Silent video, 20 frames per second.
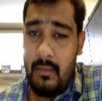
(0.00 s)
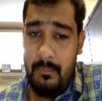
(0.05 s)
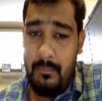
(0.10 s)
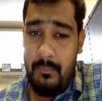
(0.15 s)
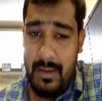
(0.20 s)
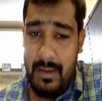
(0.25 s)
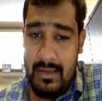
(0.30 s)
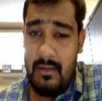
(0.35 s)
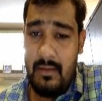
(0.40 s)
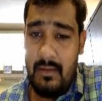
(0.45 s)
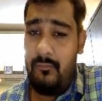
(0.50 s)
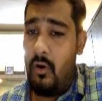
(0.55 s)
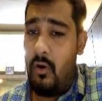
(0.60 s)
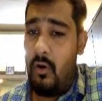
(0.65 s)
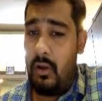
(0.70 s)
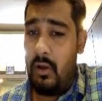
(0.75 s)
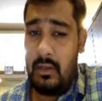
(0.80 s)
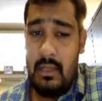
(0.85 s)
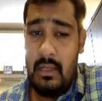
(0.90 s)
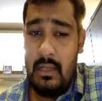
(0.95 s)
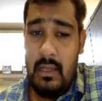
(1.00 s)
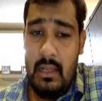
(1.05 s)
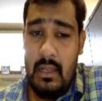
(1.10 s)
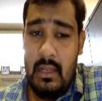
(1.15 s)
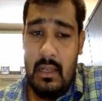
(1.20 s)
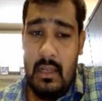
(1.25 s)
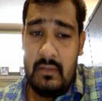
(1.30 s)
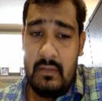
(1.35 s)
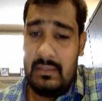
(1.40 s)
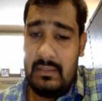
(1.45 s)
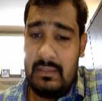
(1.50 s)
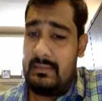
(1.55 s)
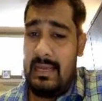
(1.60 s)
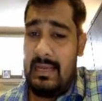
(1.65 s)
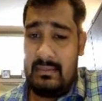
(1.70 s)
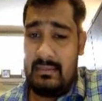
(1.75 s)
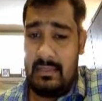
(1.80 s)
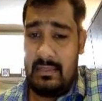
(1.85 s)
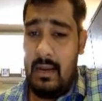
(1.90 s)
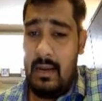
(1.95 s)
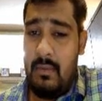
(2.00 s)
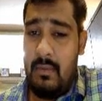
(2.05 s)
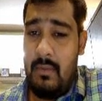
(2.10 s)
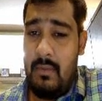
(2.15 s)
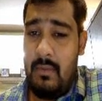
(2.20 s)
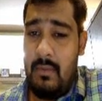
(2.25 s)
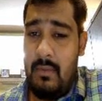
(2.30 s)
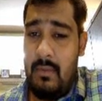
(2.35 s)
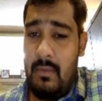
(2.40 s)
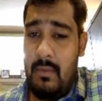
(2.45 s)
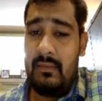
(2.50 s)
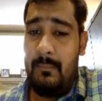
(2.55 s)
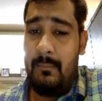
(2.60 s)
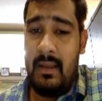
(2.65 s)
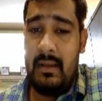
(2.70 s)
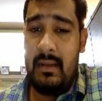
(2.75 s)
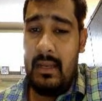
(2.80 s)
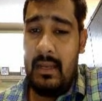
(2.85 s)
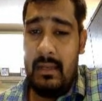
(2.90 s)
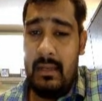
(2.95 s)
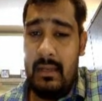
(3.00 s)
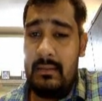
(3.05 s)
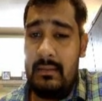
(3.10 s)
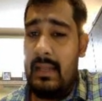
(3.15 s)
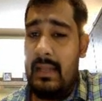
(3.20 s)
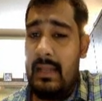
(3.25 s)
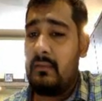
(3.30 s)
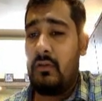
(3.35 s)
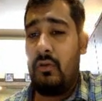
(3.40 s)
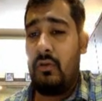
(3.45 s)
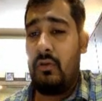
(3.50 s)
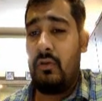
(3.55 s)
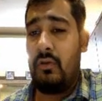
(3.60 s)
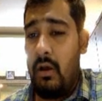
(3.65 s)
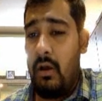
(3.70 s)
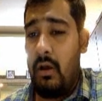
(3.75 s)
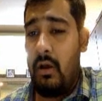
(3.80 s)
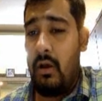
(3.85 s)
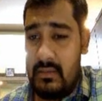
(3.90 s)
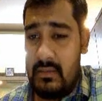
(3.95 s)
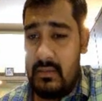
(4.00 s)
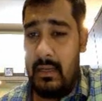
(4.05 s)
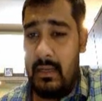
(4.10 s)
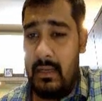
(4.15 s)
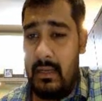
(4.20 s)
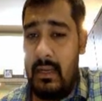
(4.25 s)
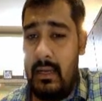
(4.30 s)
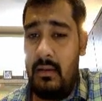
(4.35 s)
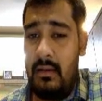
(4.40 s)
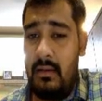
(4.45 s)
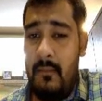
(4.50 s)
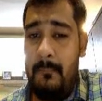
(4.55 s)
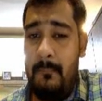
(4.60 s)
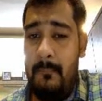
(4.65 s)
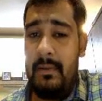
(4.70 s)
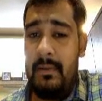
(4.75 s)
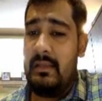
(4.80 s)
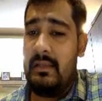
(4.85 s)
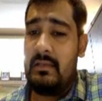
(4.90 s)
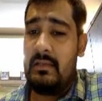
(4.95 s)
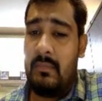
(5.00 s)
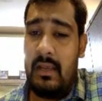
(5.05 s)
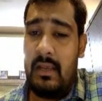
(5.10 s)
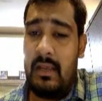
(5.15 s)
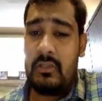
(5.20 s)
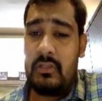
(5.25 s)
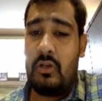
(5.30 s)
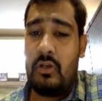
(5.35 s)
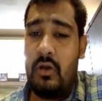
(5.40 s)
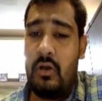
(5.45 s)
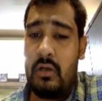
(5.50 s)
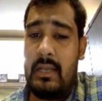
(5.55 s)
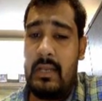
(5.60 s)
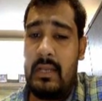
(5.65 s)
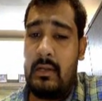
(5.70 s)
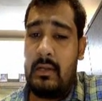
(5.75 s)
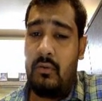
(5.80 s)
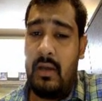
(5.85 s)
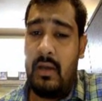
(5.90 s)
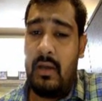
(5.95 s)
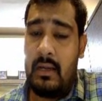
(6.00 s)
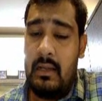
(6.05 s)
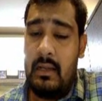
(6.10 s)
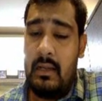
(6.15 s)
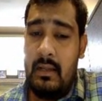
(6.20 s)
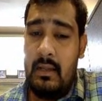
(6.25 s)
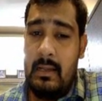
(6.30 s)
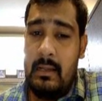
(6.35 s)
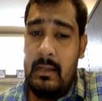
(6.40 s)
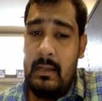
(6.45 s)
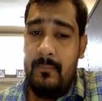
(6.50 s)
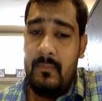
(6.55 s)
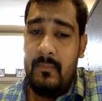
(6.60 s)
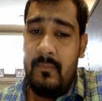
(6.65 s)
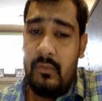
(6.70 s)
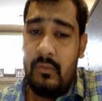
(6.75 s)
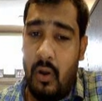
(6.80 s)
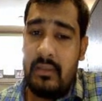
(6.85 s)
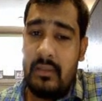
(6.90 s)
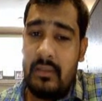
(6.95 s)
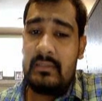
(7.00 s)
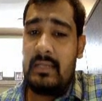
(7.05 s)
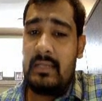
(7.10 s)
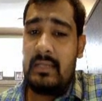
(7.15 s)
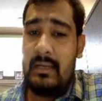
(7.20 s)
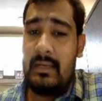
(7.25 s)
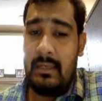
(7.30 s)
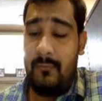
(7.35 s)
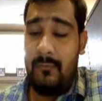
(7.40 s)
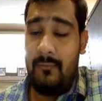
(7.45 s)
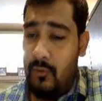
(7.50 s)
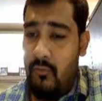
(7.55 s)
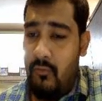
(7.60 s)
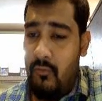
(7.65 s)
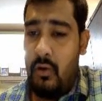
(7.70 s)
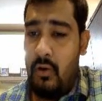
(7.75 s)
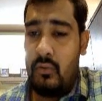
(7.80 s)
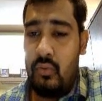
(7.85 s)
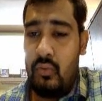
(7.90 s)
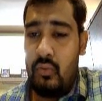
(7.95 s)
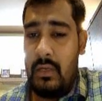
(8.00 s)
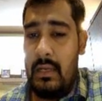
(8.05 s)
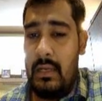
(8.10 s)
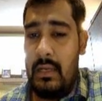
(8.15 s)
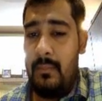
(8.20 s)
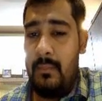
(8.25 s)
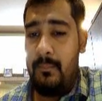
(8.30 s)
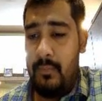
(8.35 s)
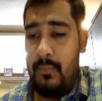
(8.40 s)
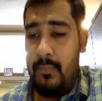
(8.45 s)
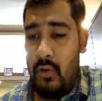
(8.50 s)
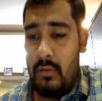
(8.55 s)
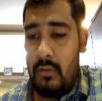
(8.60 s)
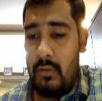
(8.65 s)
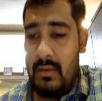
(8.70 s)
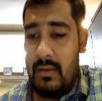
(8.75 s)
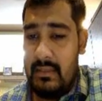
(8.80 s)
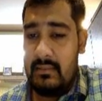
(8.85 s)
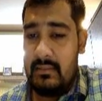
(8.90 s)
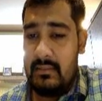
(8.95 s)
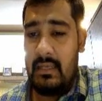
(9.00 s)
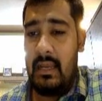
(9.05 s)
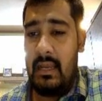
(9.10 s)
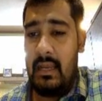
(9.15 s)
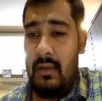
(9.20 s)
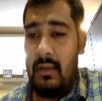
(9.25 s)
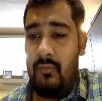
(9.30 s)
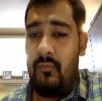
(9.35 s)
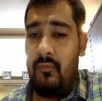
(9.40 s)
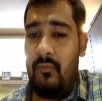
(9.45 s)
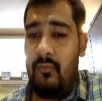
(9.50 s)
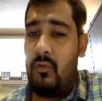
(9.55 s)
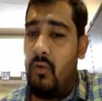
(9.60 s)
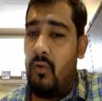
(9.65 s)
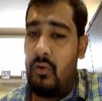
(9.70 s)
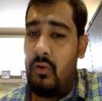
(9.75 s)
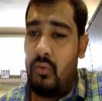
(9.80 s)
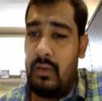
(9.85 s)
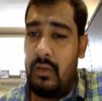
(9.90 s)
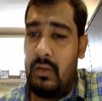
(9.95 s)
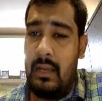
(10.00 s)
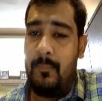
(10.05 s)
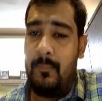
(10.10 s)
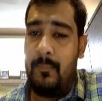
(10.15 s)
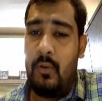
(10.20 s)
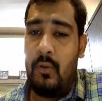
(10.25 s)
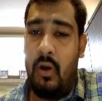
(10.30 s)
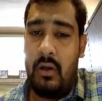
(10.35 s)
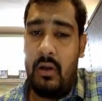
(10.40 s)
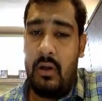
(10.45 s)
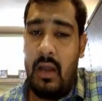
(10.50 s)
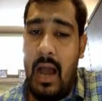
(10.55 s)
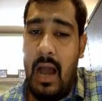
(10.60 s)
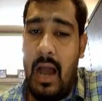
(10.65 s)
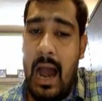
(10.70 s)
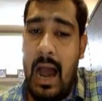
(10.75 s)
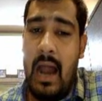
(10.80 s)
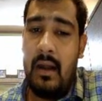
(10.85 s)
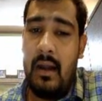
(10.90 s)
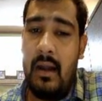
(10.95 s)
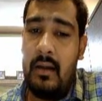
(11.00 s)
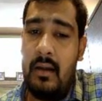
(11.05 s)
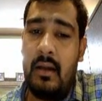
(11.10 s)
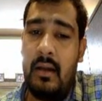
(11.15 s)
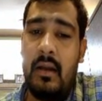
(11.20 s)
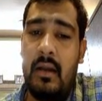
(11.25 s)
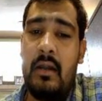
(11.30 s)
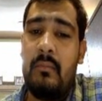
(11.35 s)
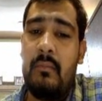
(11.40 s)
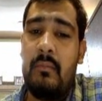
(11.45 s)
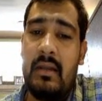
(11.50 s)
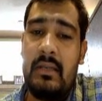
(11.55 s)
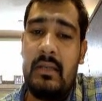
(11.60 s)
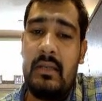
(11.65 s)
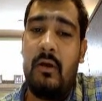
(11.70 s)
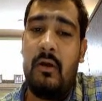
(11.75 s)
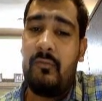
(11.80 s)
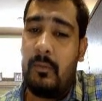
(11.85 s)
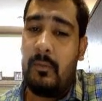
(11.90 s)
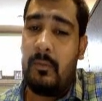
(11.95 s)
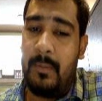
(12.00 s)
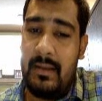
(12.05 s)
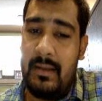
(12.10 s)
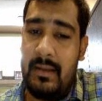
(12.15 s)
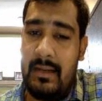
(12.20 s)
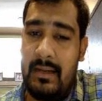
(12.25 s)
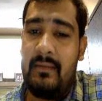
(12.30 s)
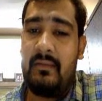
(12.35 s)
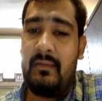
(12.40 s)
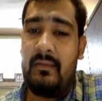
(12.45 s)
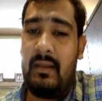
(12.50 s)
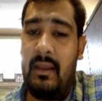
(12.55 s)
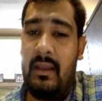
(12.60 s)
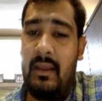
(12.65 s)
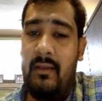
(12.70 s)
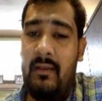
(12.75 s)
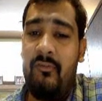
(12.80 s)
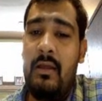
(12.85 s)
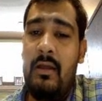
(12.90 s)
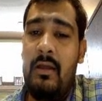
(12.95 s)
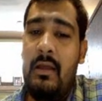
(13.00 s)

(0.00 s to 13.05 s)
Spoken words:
paying for such extra amount in the beginning, that's your mistake. Please make sure that you are not starting. If you want to keep your money safe, if you want to keep your hard earned money of your parents safe,